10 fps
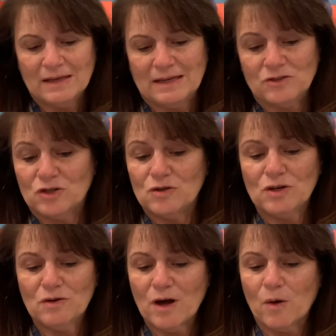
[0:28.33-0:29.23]
do
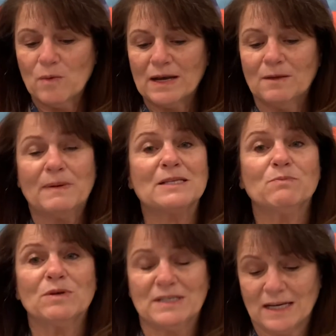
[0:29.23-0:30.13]
you know one of the best
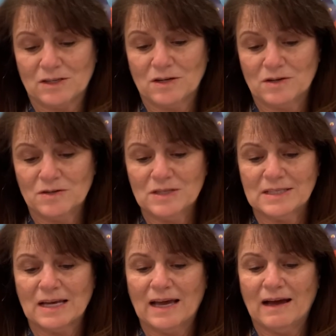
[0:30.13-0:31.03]

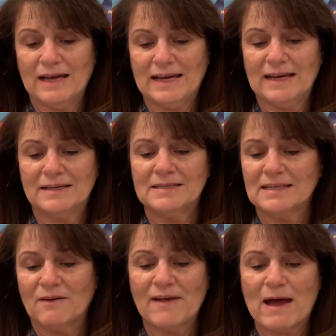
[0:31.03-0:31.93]
predictors is
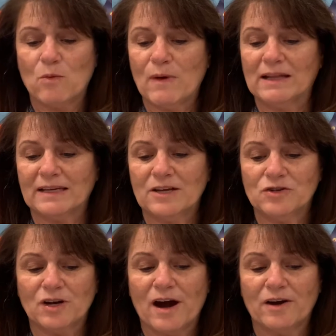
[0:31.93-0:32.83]
of how well a
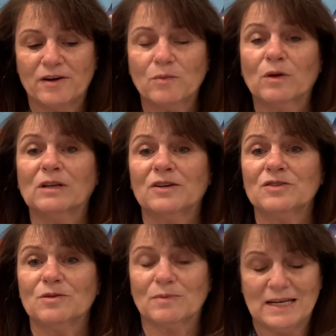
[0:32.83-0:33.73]
kindergartner will learn
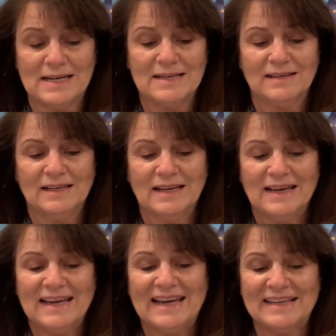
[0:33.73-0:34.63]
to read?
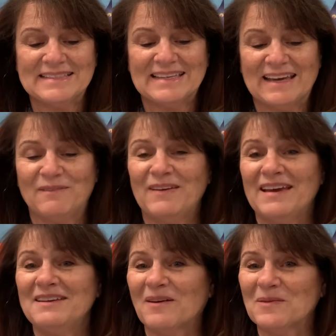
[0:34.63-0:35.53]
It's if
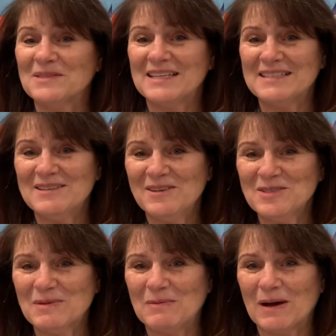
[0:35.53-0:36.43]
he knows his
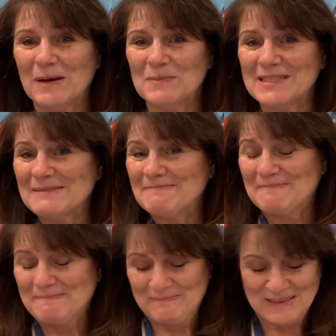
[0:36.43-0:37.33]
nursery rhymes.
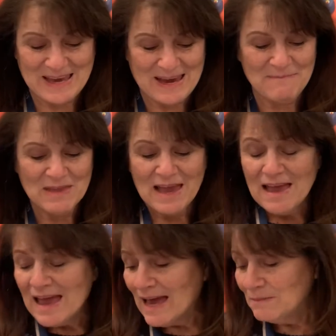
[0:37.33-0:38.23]
Okay,
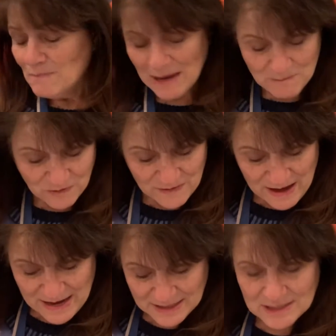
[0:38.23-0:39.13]
and Mem
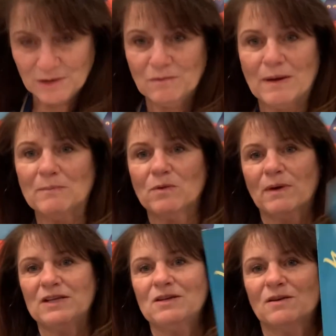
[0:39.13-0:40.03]
Fox, you remember
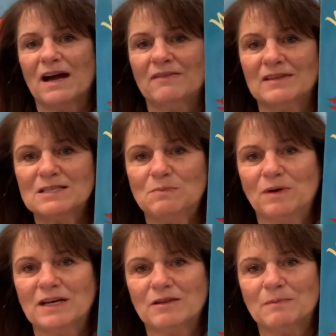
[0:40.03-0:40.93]
when you got this
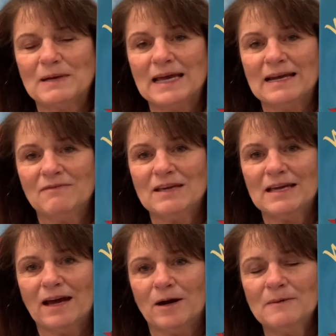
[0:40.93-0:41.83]
book at the beginning of the year,